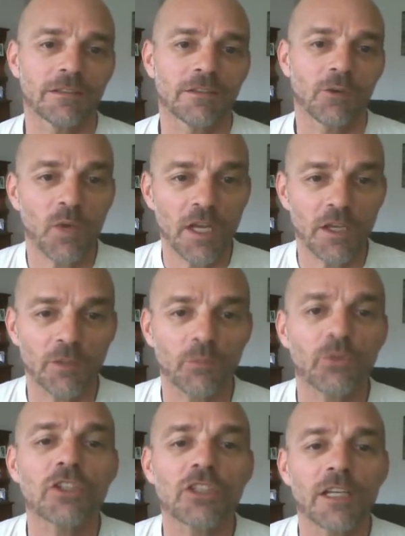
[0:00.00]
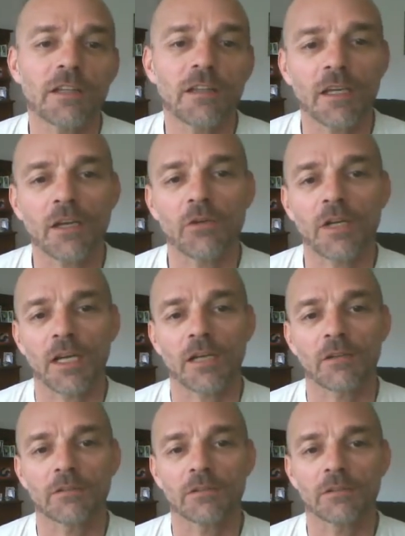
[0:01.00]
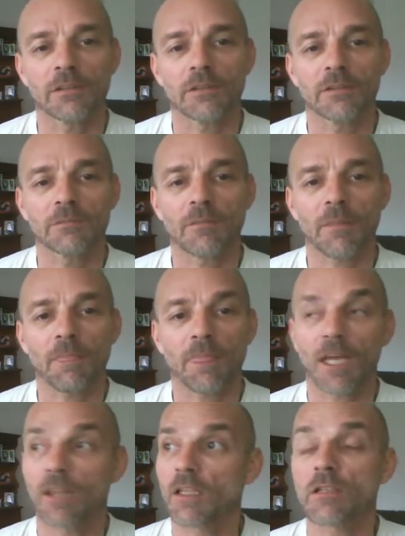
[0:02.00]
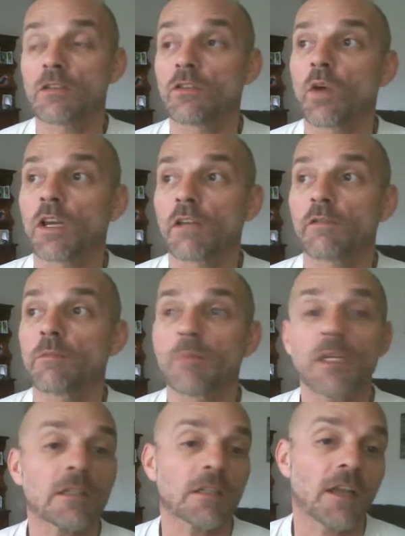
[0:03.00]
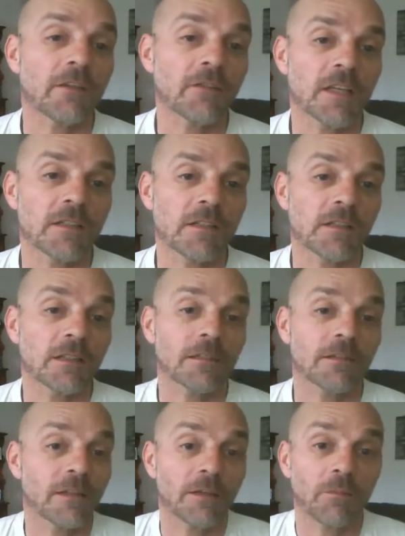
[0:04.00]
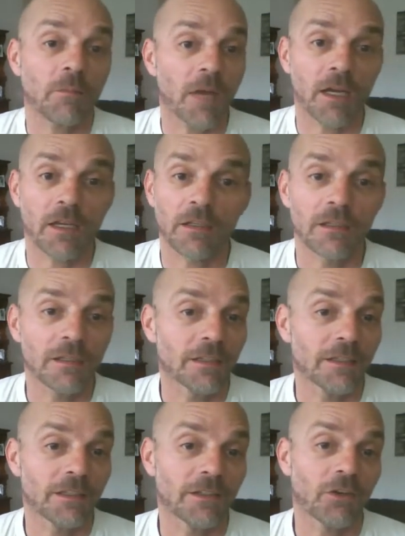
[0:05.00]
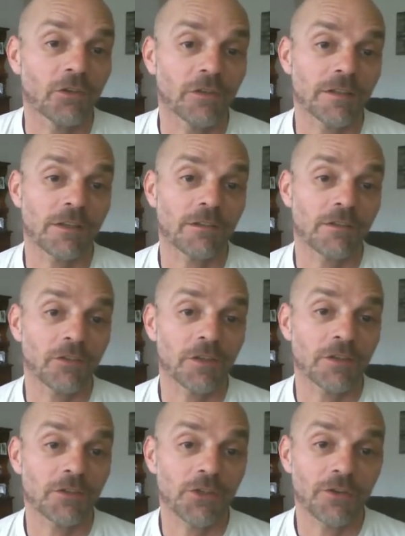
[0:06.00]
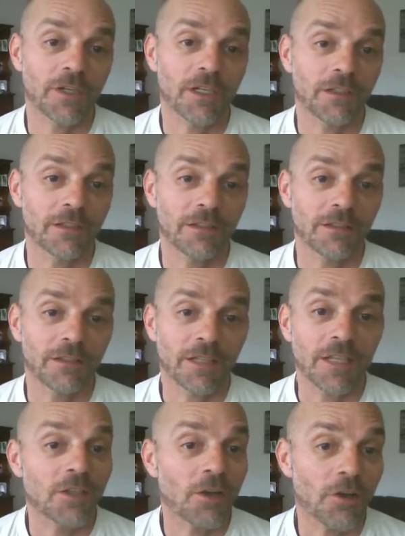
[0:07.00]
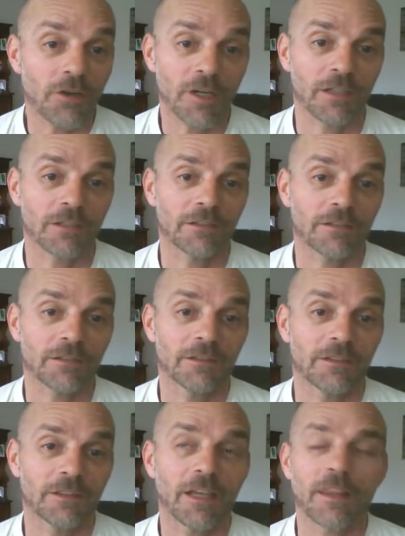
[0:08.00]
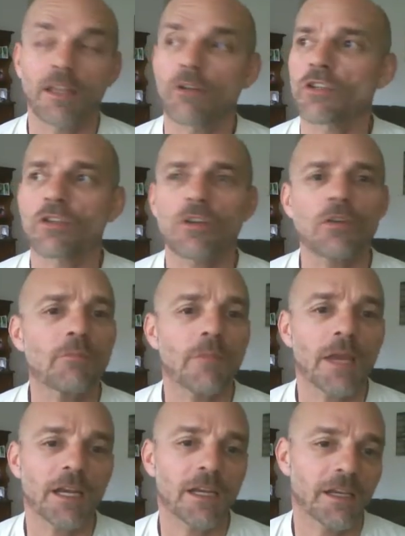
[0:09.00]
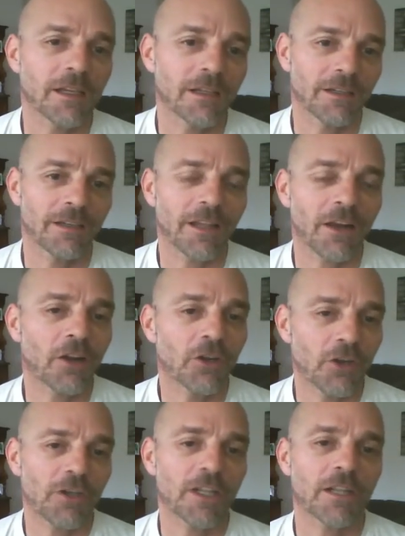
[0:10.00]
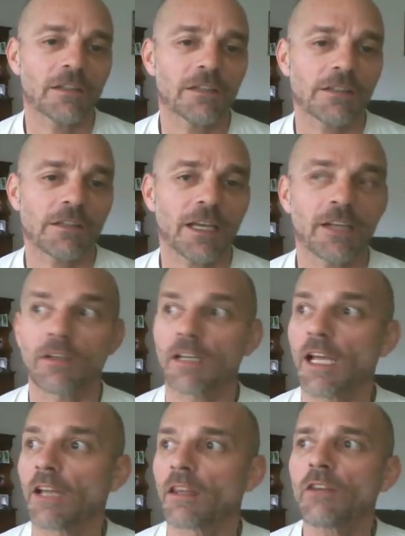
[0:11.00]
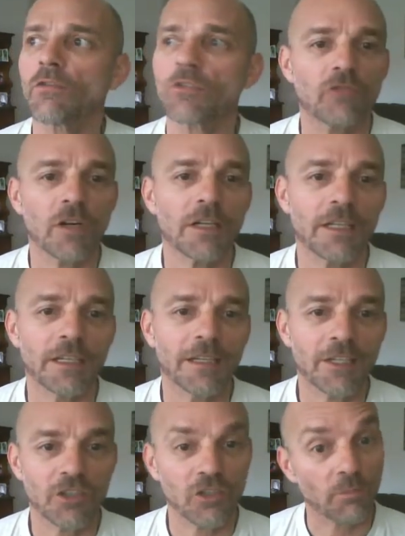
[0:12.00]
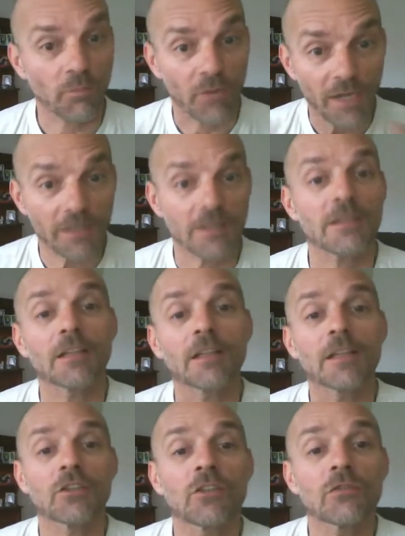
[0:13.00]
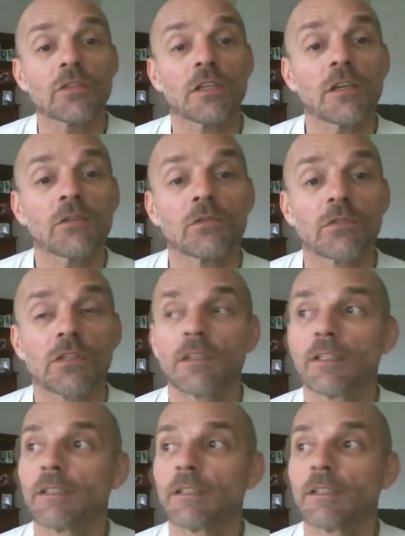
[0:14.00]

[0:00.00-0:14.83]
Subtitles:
we can appreciate the here and now. And this is one of the biggest life lessons that man on this journey is learning. And there are so many that are learning this, and they're not struggling. It's just practicing these new skills,